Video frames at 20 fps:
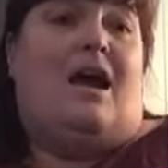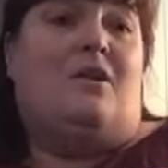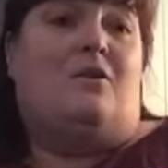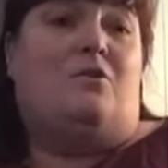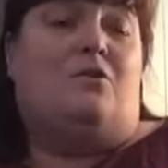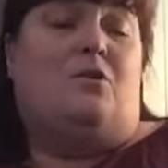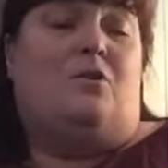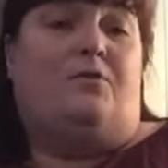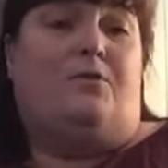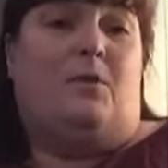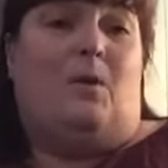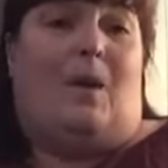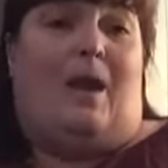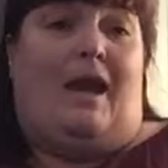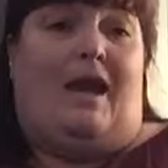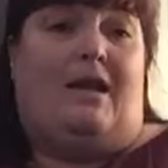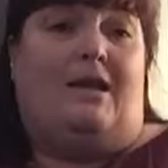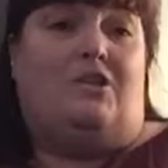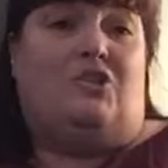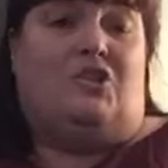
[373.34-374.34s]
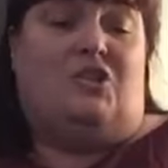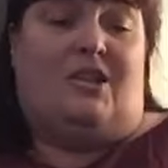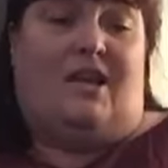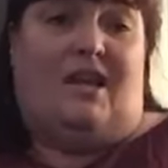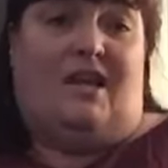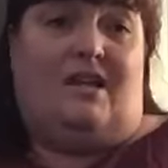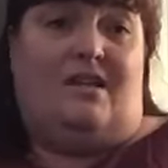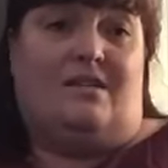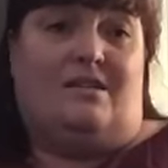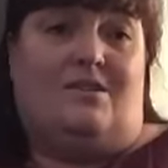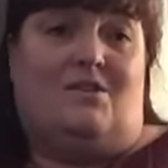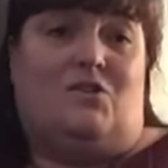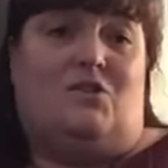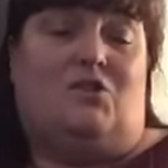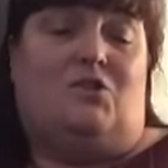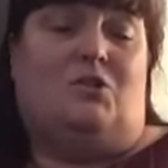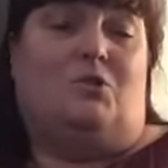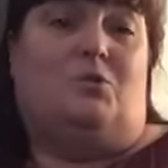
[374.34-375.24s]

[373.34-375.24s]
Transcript: I don't know if you had a chance